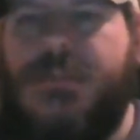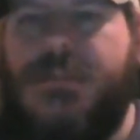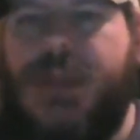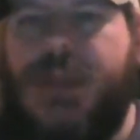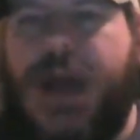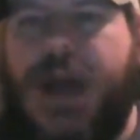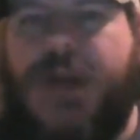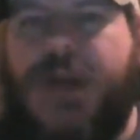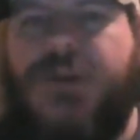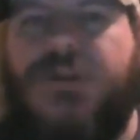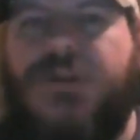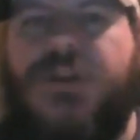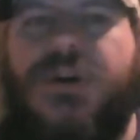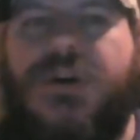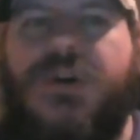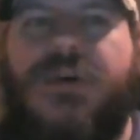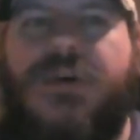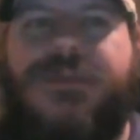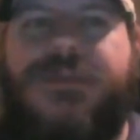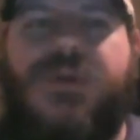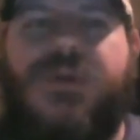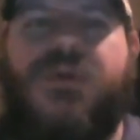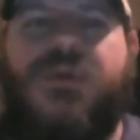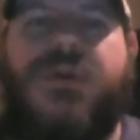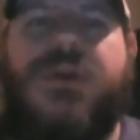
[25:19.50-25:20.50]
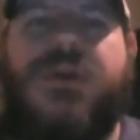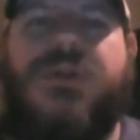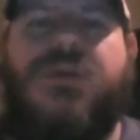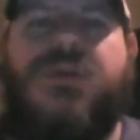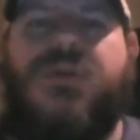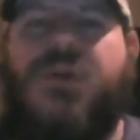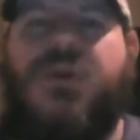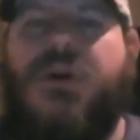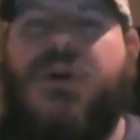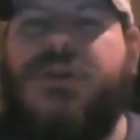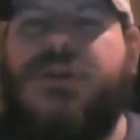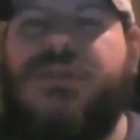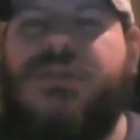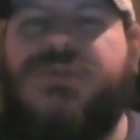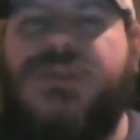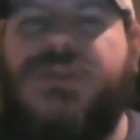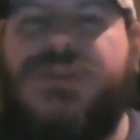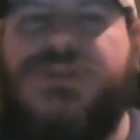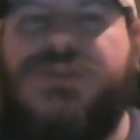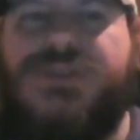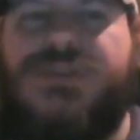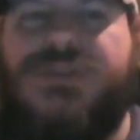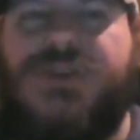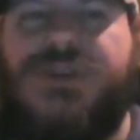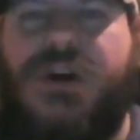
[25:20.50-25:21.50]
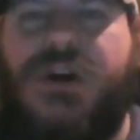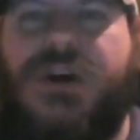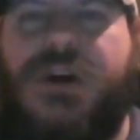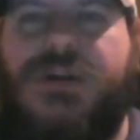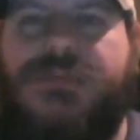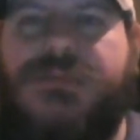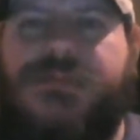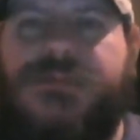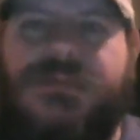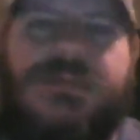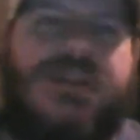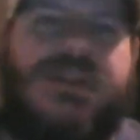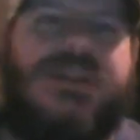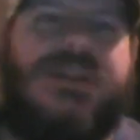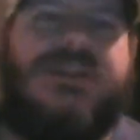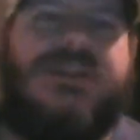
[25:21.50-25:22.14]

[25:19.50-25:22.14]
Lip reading: don't know if you were in New Orleans when you saw Lee